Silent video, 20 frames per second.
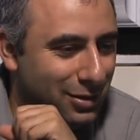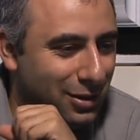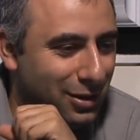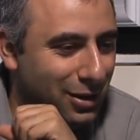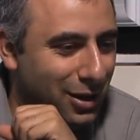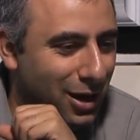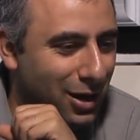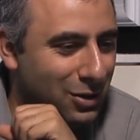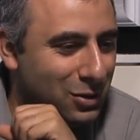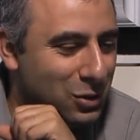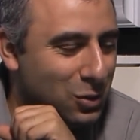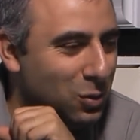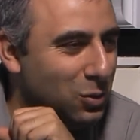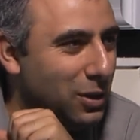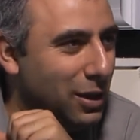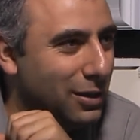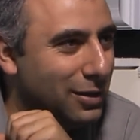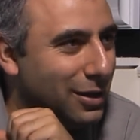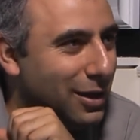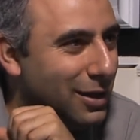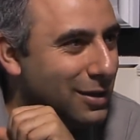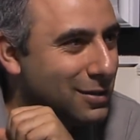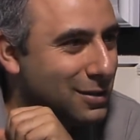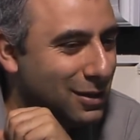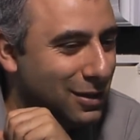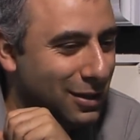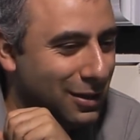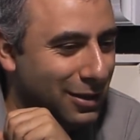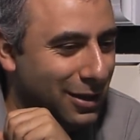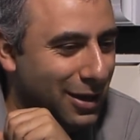The young student,
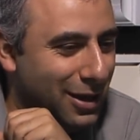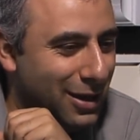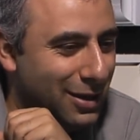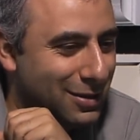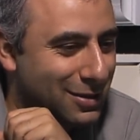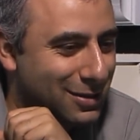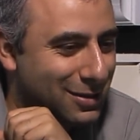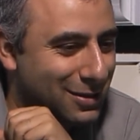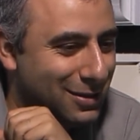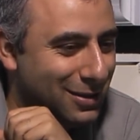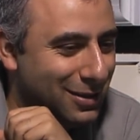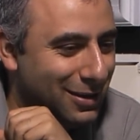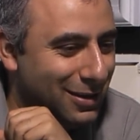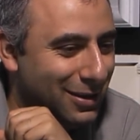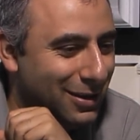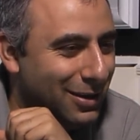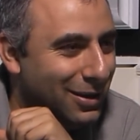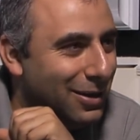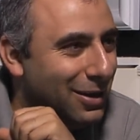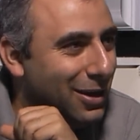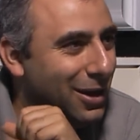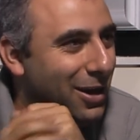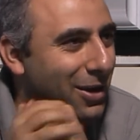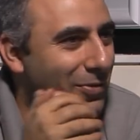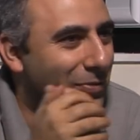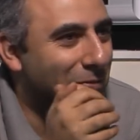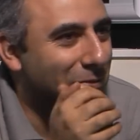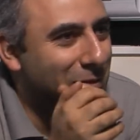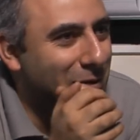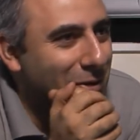excellent, yes.
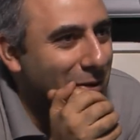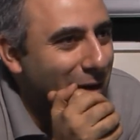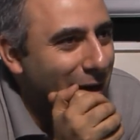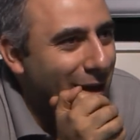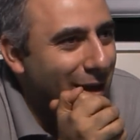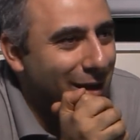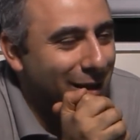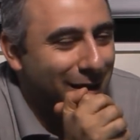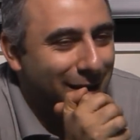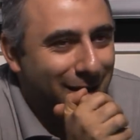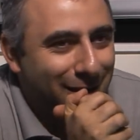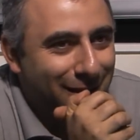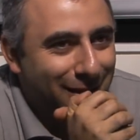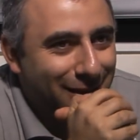F3.